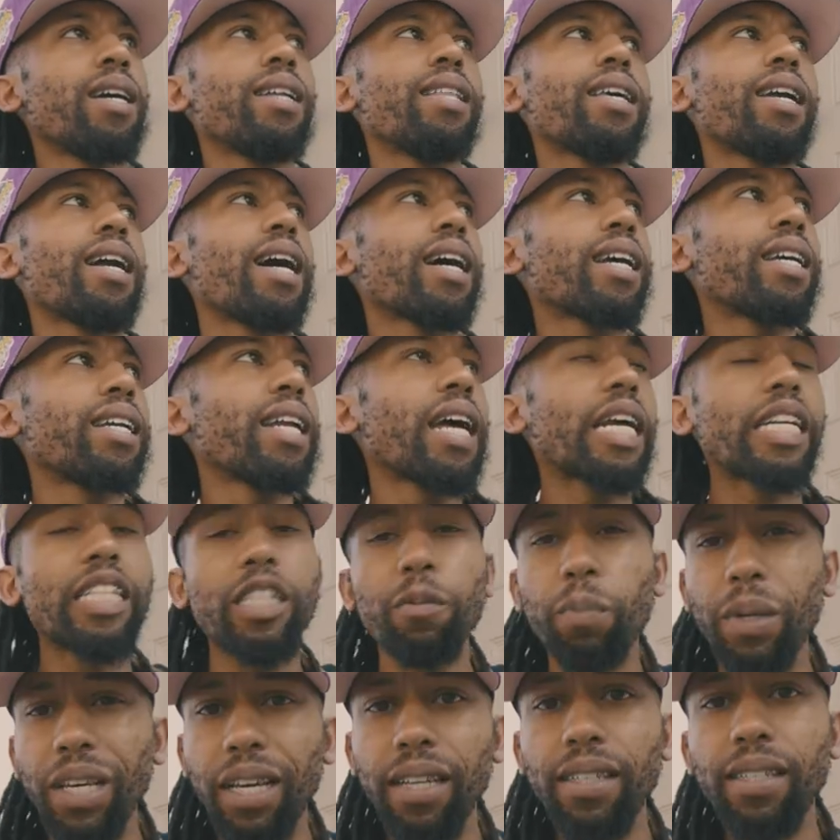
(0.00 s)
that I can
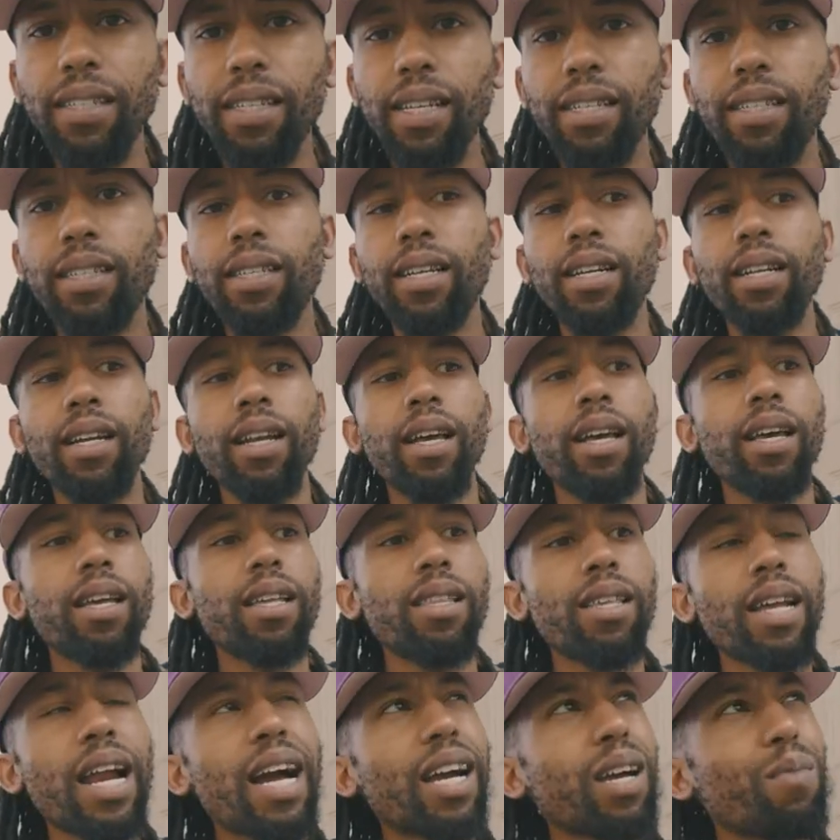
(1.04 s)
actually be consistent,
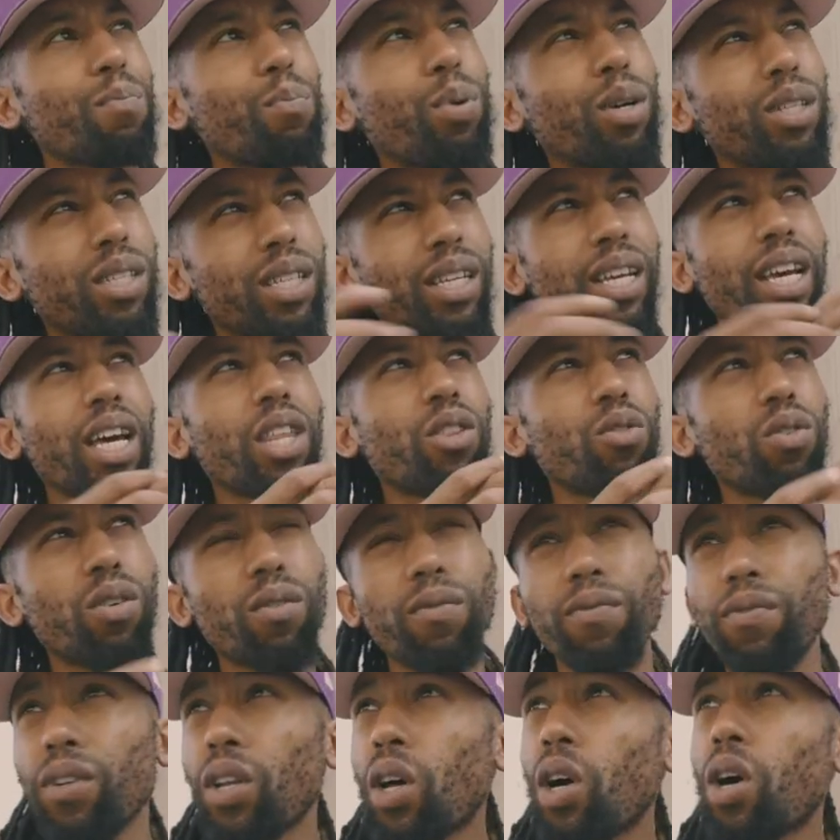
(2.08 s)
that I can put together a
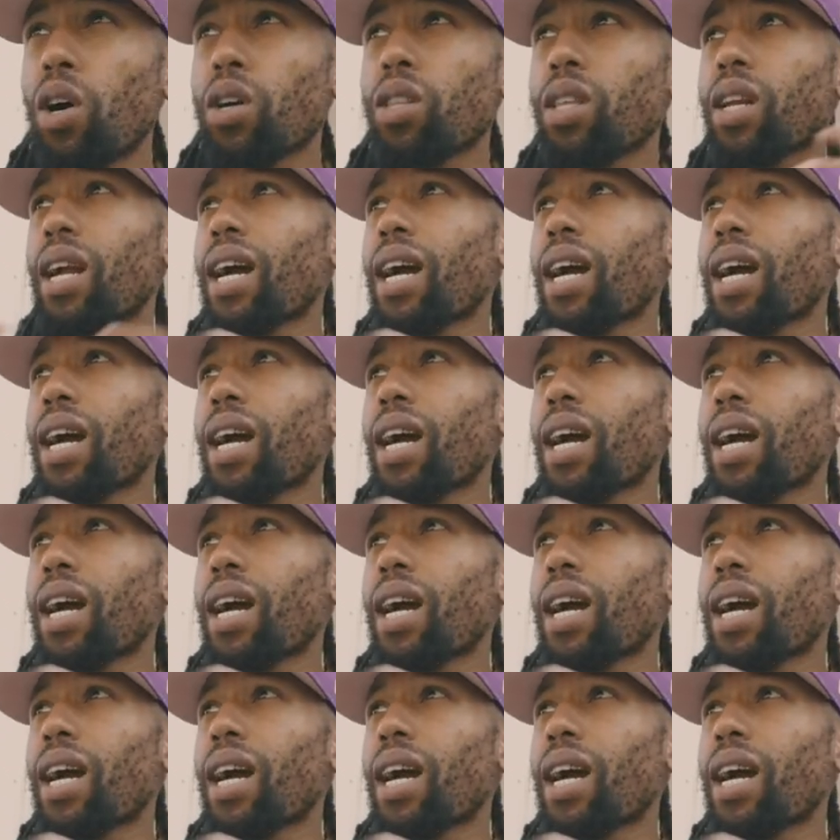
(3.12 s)
vlog,